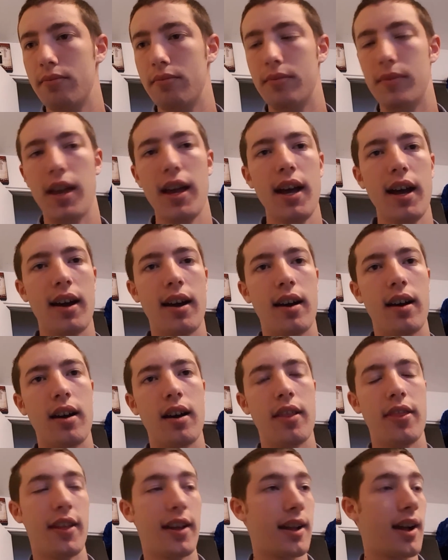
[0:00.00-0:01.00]
yeah,
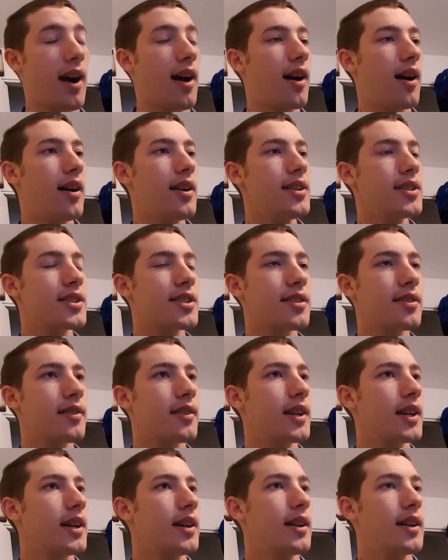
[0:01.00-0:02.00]
the cons,
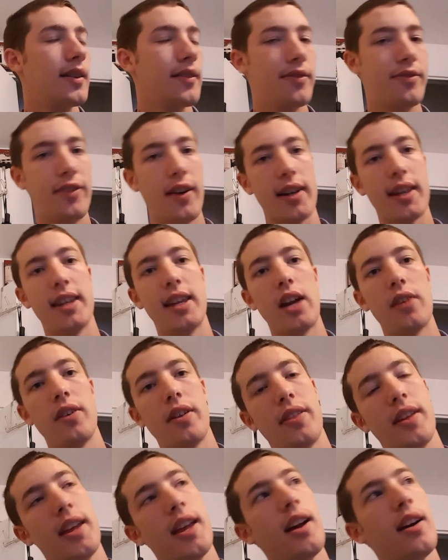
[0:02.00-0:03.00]
fucking
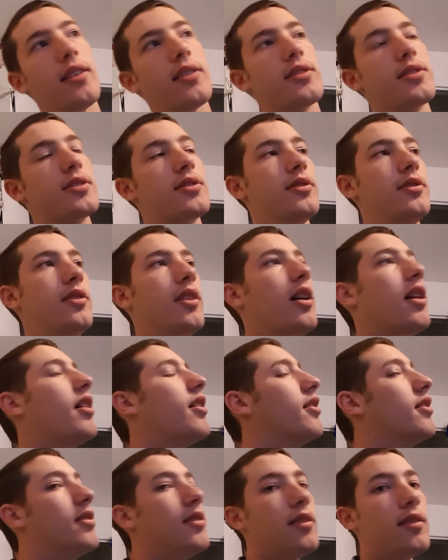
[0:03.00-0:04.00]
everything else. No.